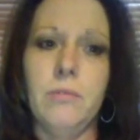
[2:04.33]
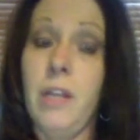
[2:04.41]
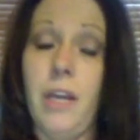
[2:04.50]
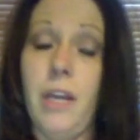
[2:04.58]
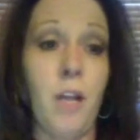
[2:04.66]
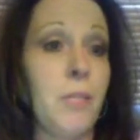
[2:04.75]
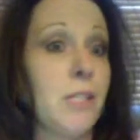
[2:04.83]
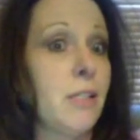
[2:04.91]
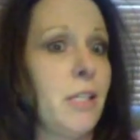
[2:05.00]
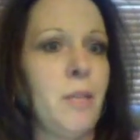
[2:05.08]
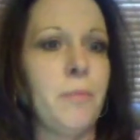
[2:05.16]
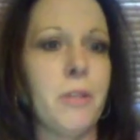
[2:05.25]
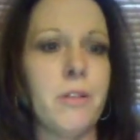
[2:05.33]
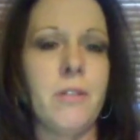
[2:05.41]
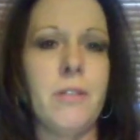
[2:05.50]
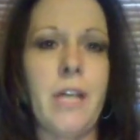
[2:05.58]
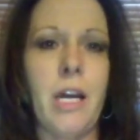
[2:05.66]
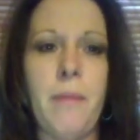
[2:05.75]
It helped me sleep. There's
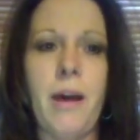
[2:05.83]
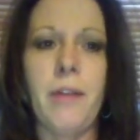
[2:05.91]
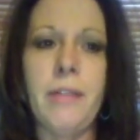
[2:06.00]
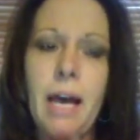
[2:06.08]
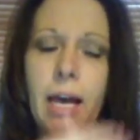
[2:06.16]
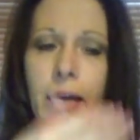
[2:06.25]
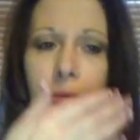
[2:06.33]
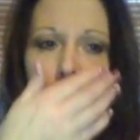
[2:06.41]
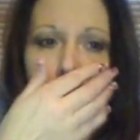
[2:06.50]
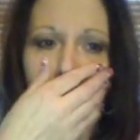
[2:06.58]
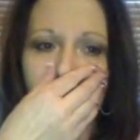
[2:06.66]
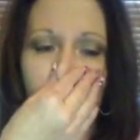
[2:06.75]
no doubt about that.